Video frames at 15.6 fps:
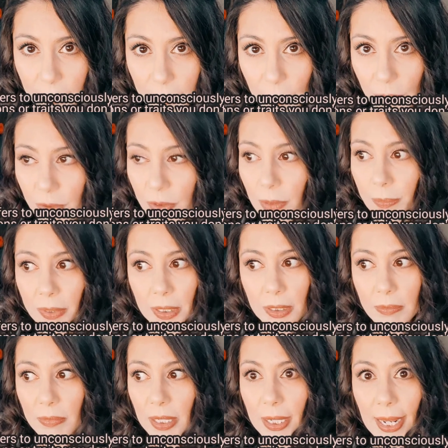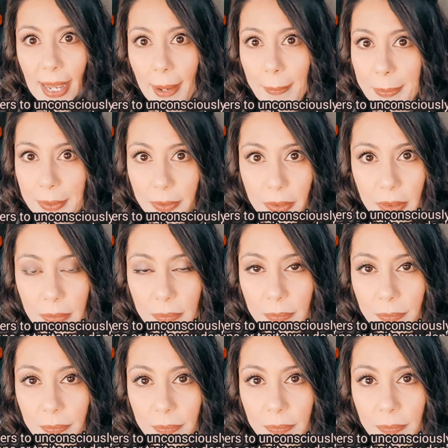or something that happened
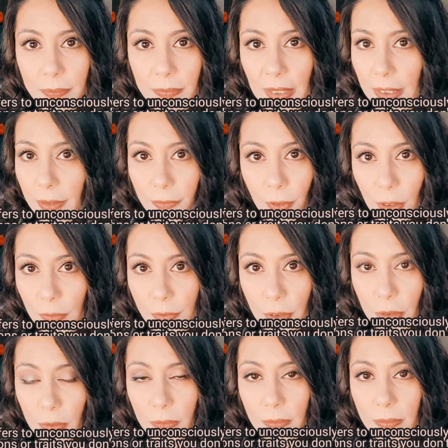that involves you,